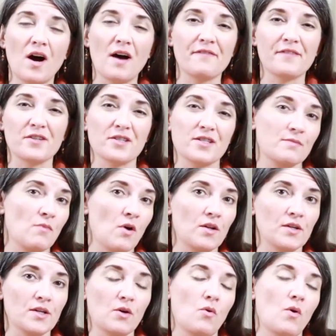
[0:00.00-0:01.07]
offer
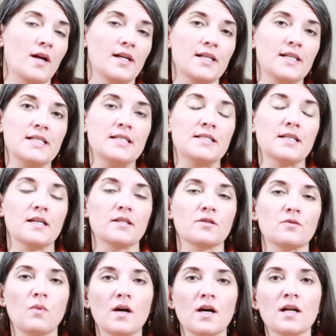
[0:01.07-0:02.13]
smaller quantities
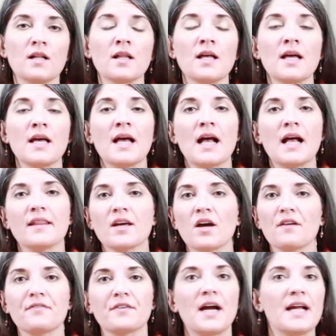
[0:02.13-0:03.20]
as well. And they
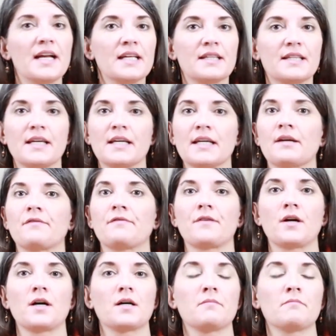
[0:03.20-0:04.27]
offer anything
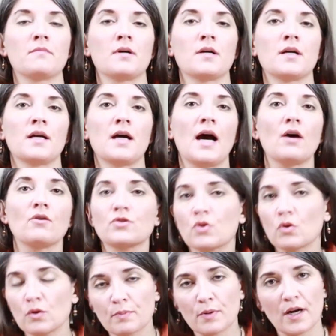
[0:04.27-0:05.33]
from
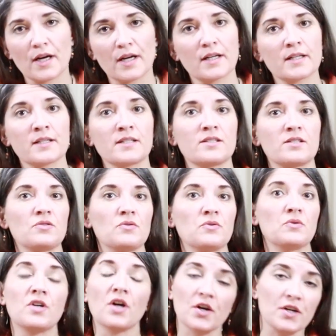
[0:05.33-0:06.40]
household products
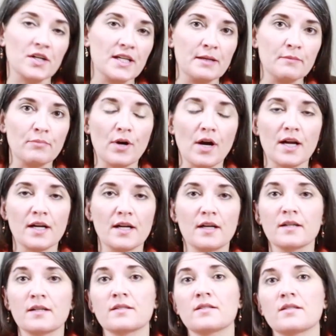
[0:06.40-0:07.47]
to gardening
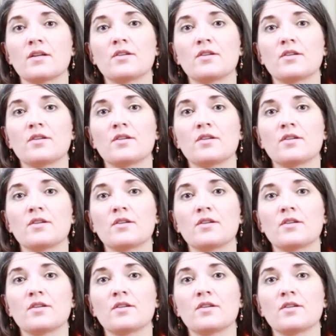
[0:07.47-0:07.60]
products